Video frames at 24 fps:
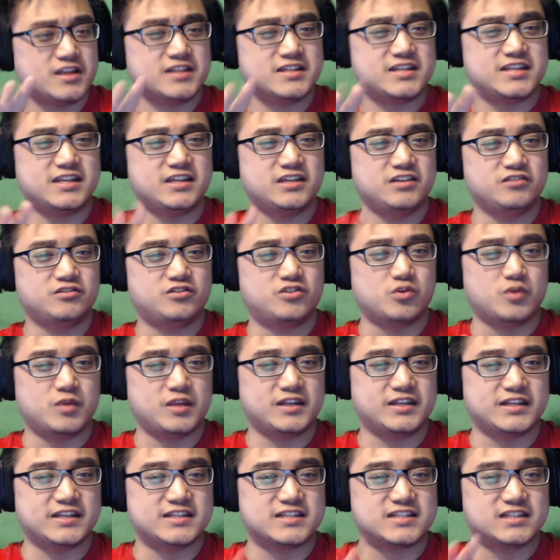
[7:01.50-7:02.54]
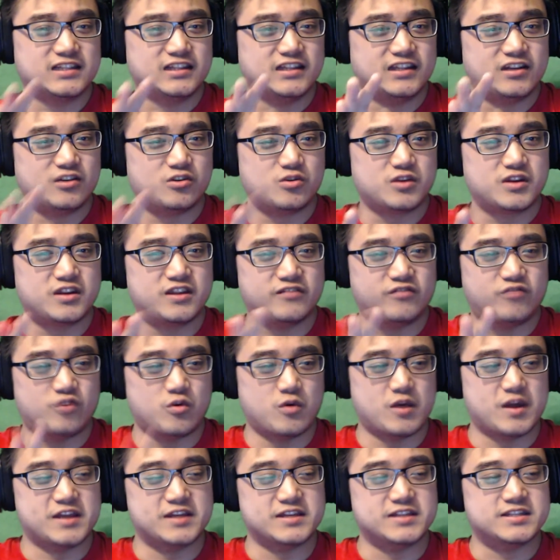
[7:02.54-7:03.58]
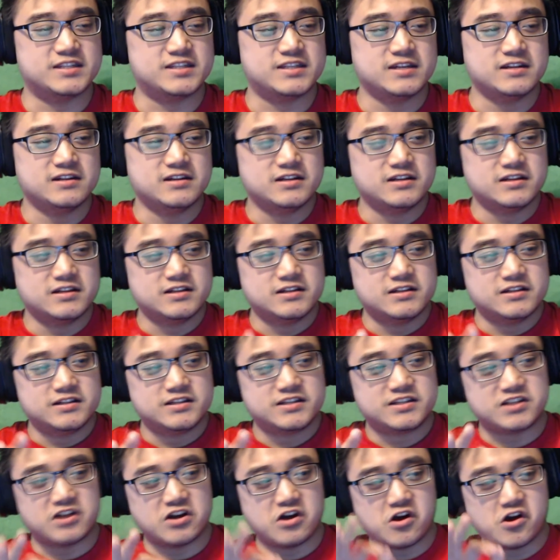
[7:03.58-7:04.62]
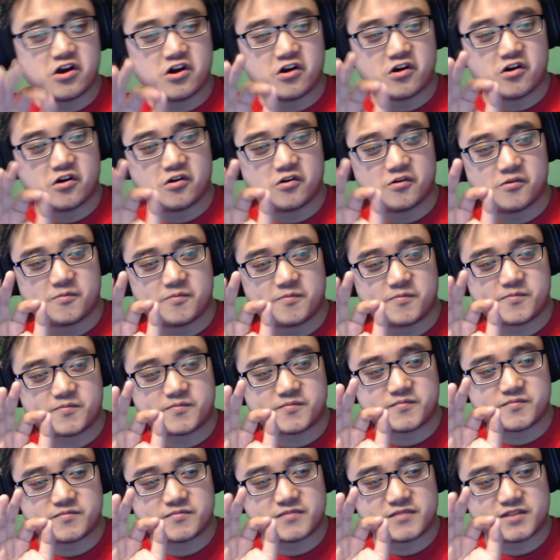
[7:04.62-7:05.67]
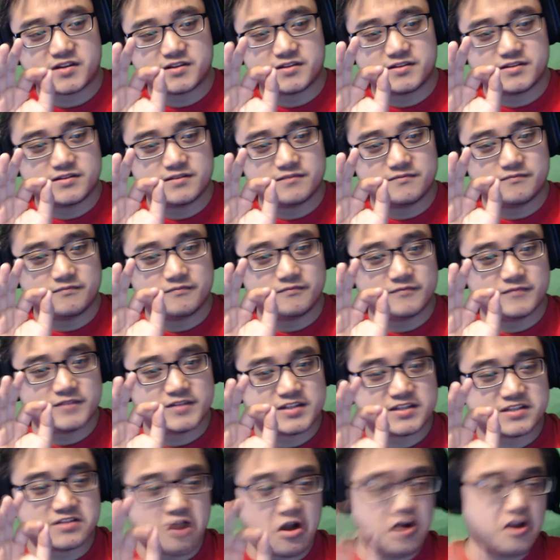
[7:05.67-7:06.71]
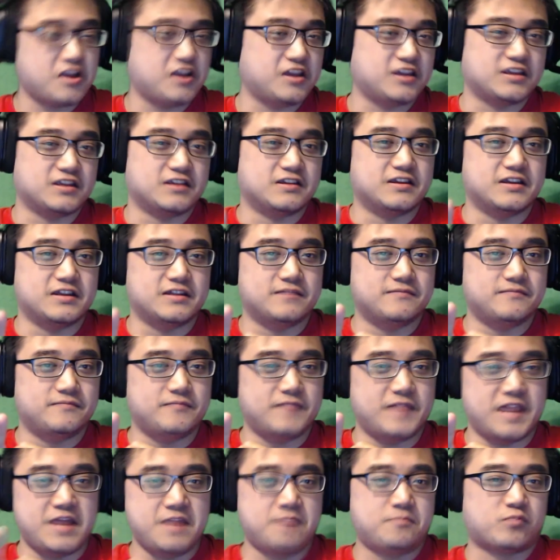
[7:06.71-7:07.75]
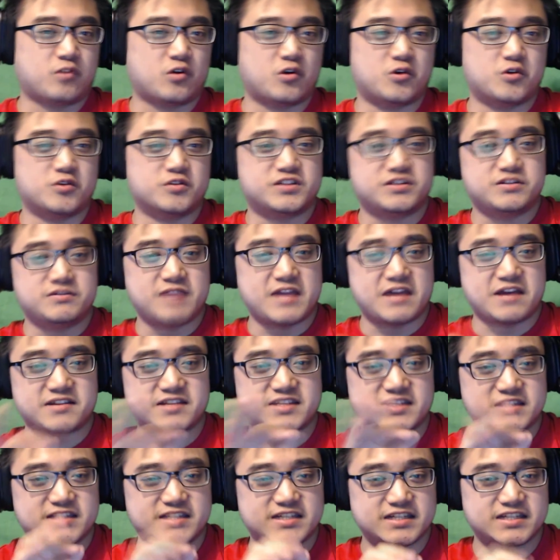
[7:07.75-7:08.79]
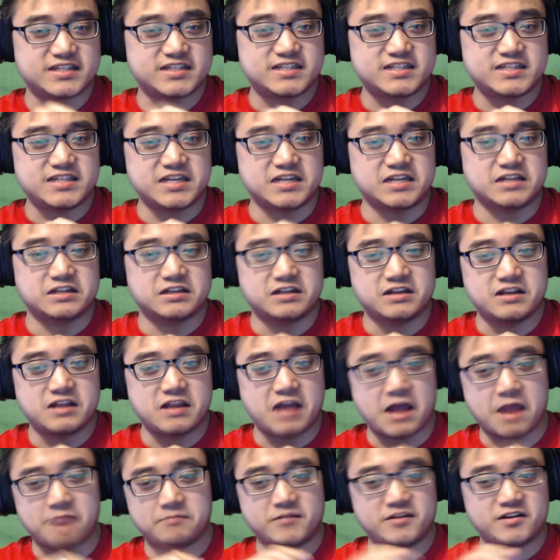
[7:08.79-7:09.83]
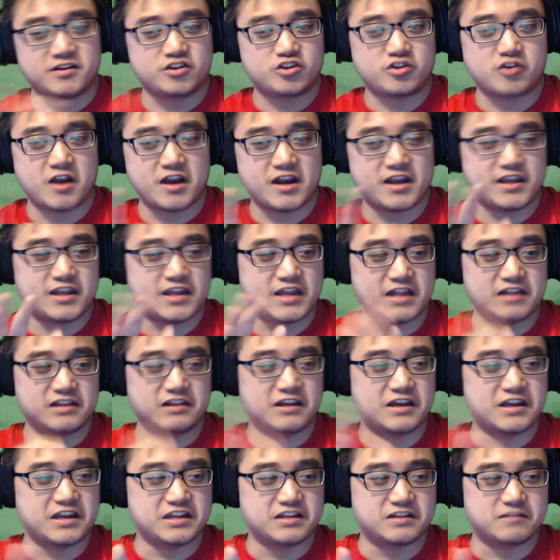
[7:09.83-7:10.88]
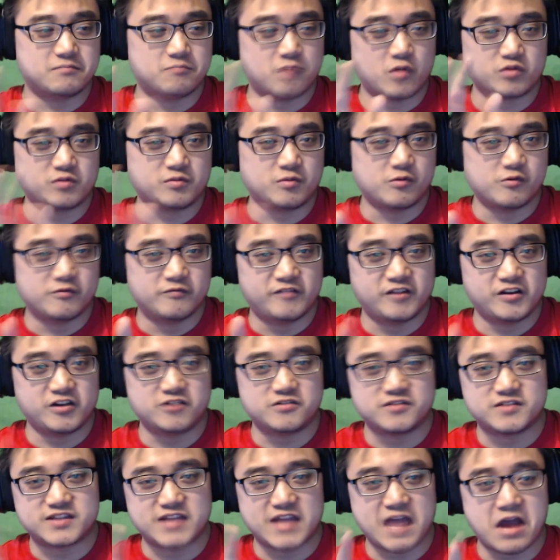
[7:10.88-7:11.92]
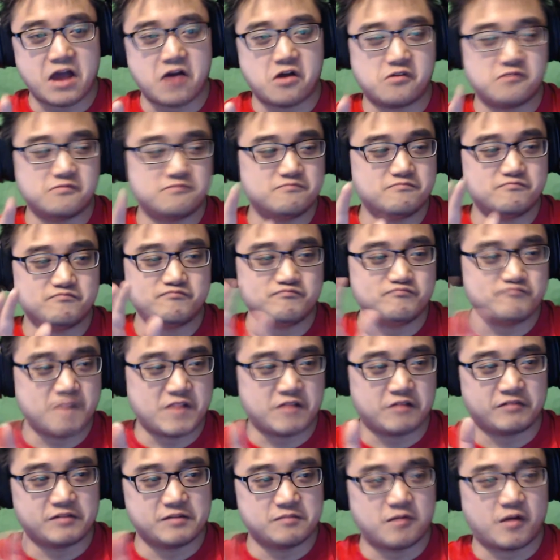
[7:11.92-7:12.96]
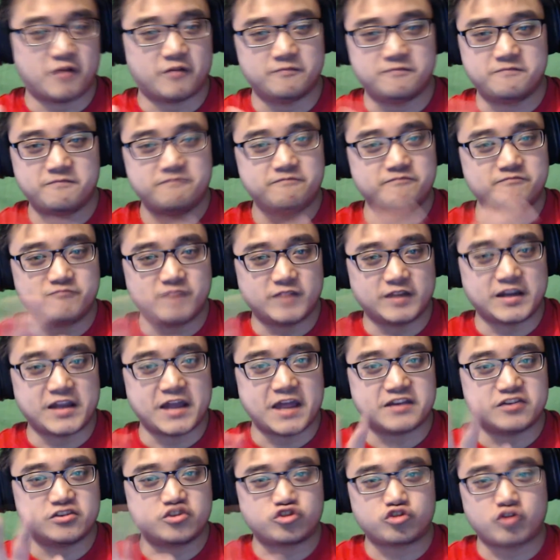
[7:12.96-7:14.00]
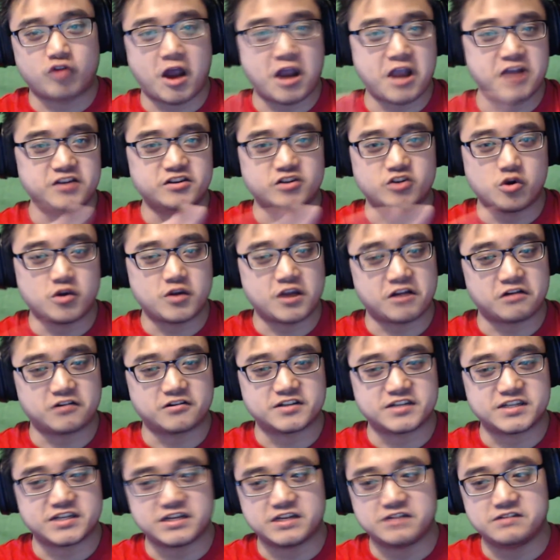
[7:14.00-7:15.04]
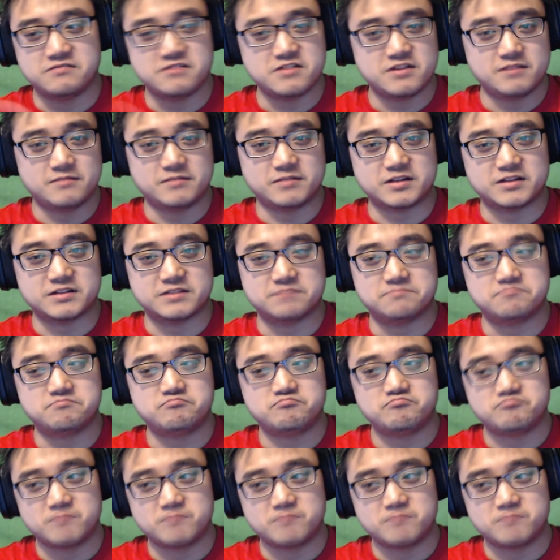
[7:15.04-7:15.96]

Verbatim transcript: to continue doing these little giveaways. So starting April 2016, I'm going to try to get, like, multiple videos out every month. Again, try, no guarantee, because,